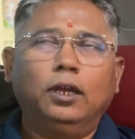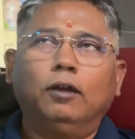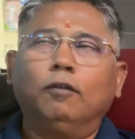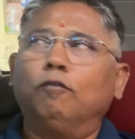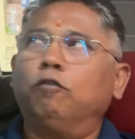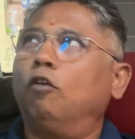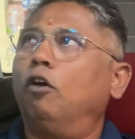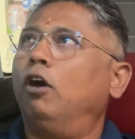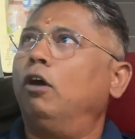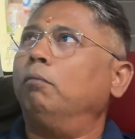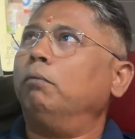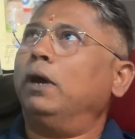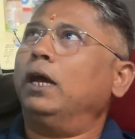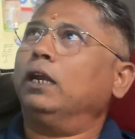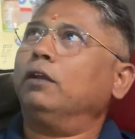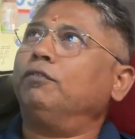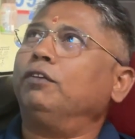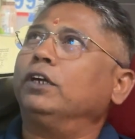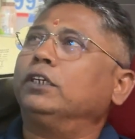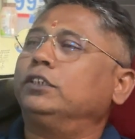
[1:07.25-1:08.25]
for
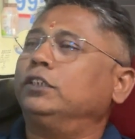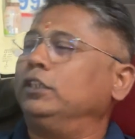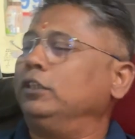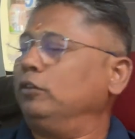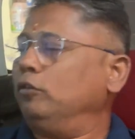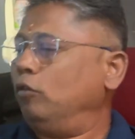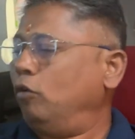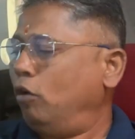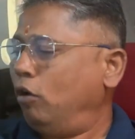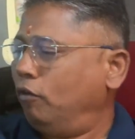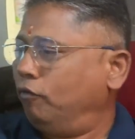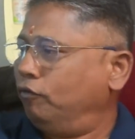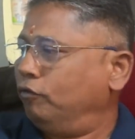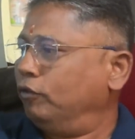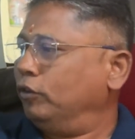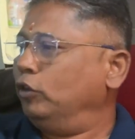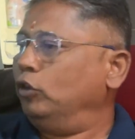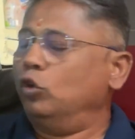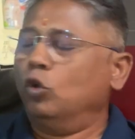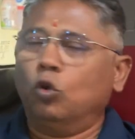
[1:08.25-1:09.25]
manufacturing of
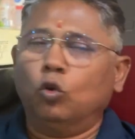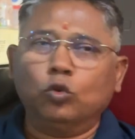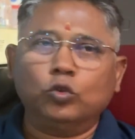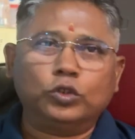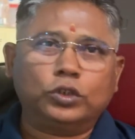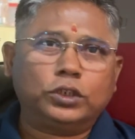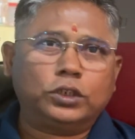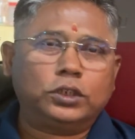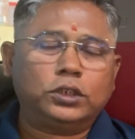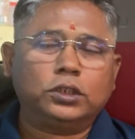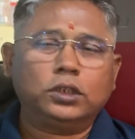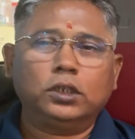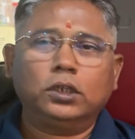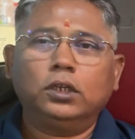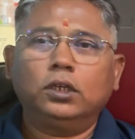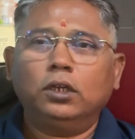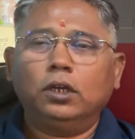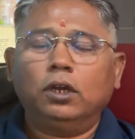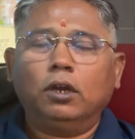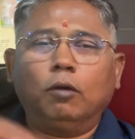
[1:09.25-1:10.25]
doors,
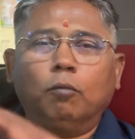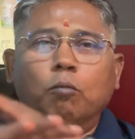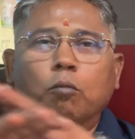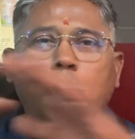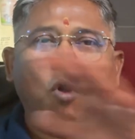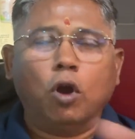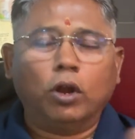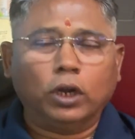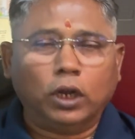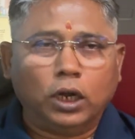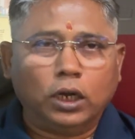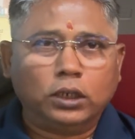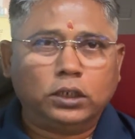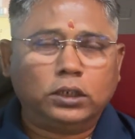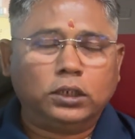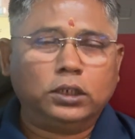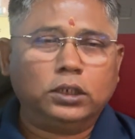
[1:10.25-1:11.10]
bonnet,